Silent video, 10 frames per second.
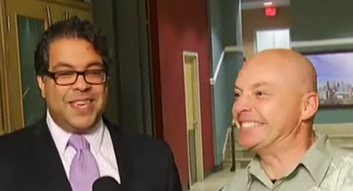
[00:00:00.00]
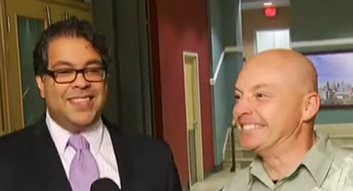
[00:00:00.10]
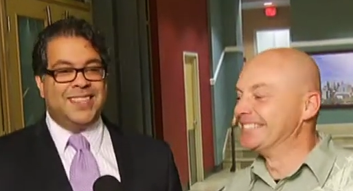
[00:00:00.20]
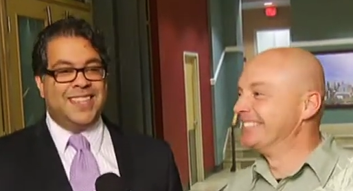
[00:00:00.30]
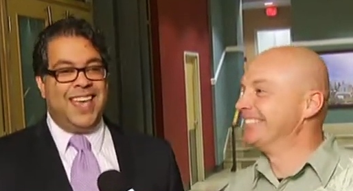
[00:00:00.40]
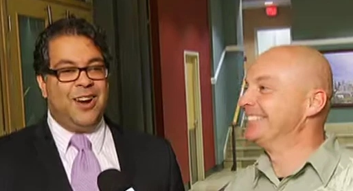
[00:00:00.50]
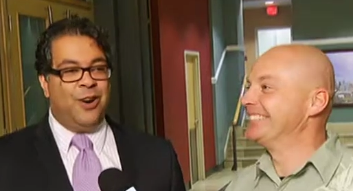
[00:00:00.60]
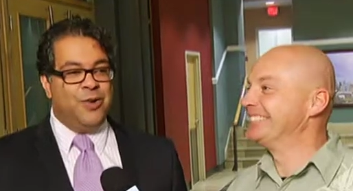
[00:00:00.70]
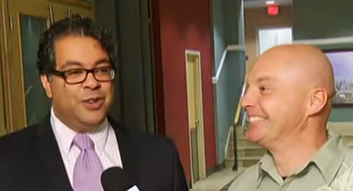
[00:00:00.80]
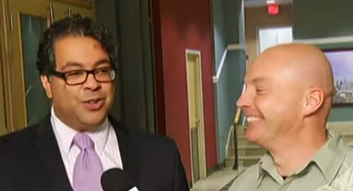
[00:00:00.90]
Speaker 1: thing to say.
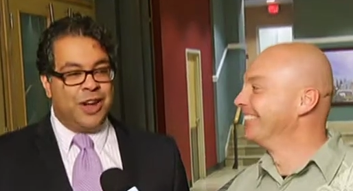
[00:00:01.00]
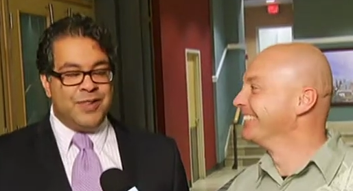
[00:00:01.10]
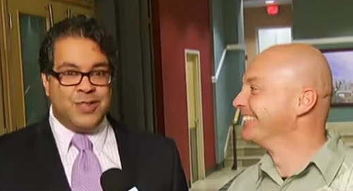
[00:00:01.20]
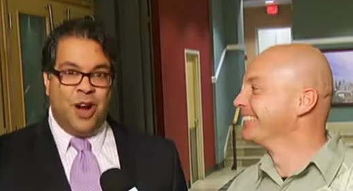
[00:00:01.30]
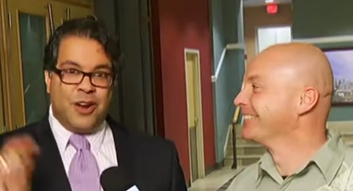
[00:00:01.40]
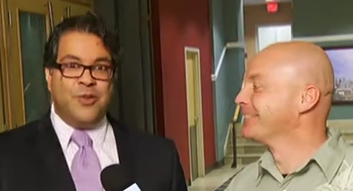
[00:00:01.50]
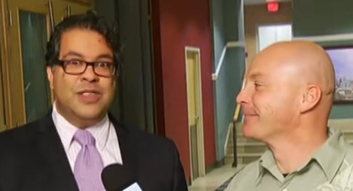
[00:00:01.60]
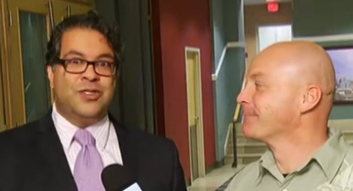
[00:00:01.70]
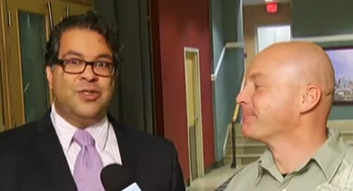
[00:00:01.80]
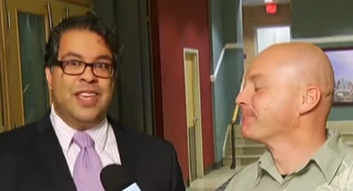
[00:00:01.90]
All-wheel drive is not a
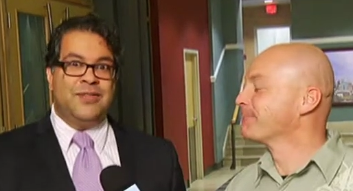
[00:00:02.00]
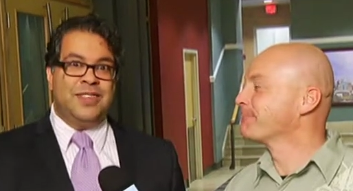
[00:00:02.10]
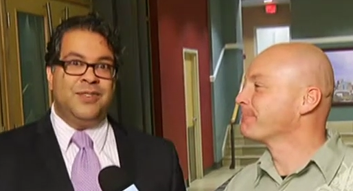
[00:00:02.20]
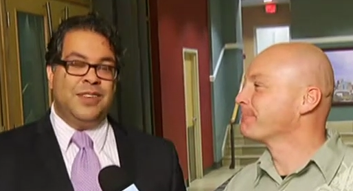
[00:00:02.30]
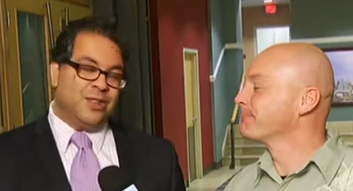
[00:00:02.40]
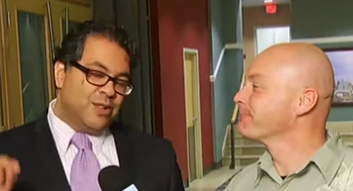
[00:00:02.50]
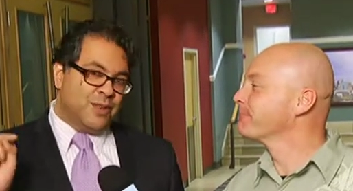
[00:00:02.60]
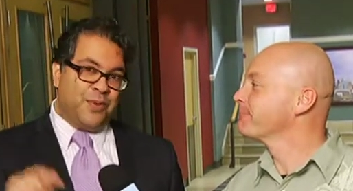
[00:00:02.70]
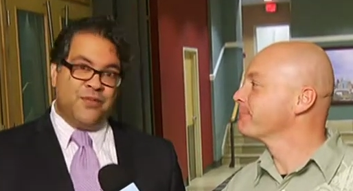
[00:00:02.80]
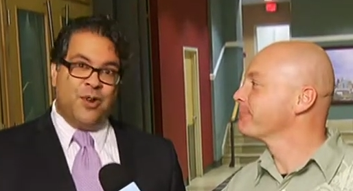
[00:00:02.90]
winter safety feature;
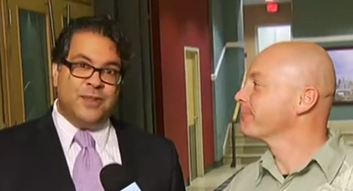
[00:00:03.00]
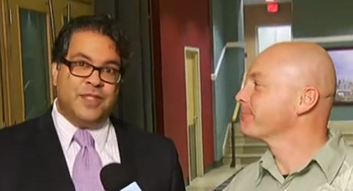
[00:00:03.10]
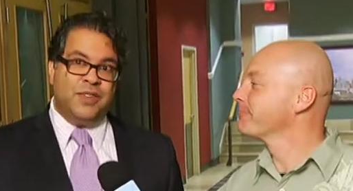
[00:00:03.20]
it's a performance